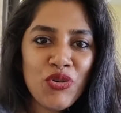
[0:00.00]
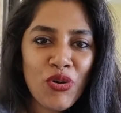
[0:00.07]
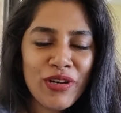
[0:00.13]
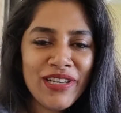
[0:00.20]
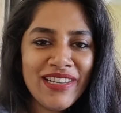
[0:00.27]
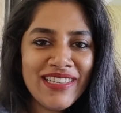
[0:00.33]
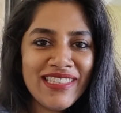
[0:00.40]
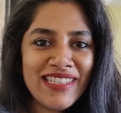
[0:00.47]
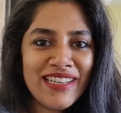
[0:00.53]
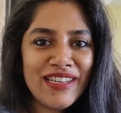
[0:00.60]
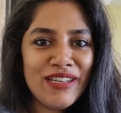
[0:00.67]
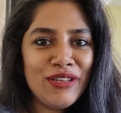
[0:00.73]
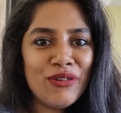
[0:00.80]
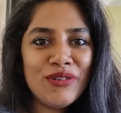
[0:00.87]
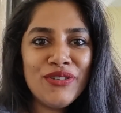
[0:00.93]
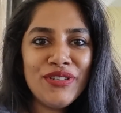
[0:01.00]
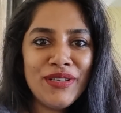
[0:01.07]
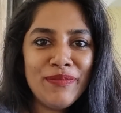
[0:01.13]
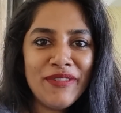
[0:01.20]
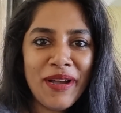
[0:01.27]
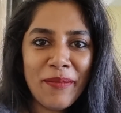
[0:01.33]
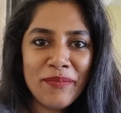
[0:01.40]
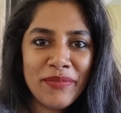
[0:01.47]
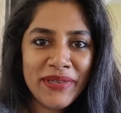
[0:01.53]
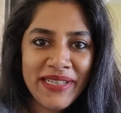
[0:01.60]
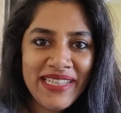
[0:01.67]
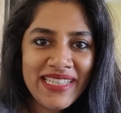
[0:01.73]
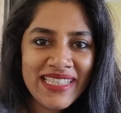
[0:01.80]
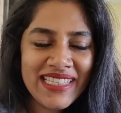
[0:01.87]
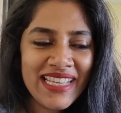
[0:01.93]
shortlisted in your dream
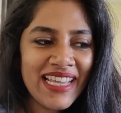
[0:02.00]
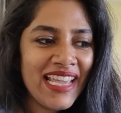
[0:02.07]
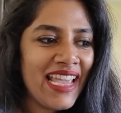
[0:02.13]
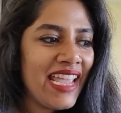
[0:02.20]
companies.